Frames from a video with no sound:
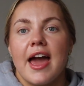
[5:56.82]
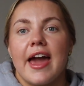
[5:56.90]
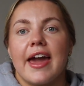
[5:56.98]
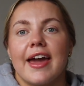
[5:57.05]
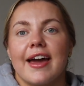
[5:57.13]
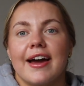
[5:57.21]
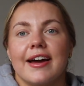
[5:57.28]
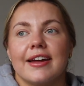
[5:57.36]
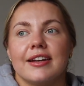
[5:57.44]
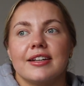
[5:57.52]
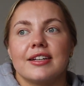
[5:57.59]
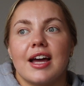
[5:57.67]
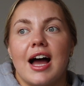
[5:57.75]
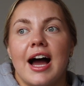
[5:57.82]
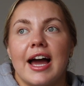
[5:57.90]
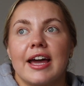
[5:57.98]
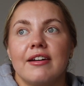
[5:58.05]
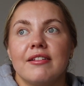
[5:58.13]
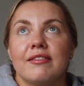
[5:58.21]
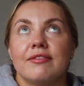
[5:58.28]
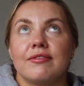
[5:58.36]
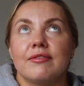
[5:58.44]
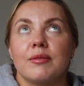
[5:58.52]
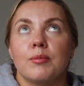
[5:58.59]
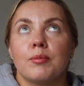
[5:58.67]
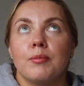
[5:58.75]
and I have
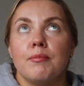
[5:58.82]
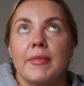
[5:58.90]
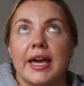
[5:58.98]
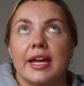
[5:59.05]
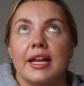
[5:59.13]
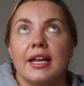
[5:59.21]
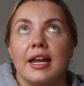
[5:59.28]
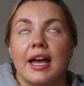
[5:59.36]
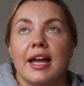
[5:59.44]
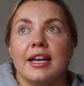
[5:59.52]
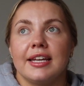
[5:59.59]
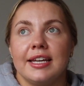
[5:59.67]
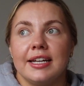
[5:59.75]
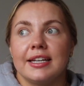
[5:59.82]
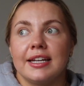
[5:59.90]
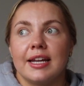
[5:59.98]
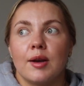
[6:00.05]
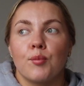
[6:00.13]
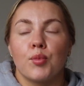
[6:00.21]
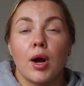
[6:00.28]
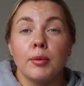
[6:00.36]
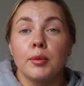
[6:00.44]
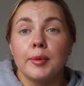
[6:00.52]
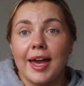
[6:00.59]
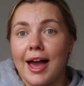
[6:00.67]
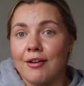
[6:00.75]
made and eaten it
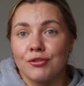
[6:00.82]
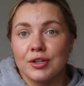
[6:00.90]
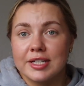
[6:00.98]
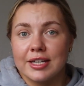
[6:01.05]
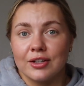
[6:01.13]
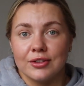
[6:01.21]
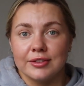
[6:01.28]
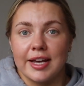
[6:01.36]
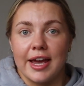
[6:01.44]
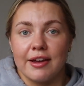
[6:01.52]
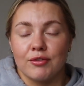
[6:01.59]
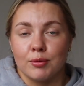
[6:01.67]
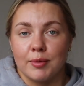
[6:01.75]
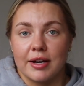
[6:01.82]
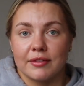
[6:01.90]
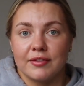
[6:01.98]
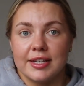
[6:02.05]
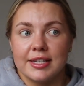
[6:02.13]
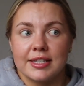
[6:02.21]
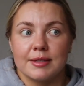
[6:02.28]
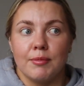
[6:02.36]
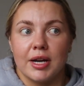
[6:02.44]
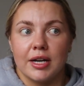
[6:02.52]
probably every single day for breakfast,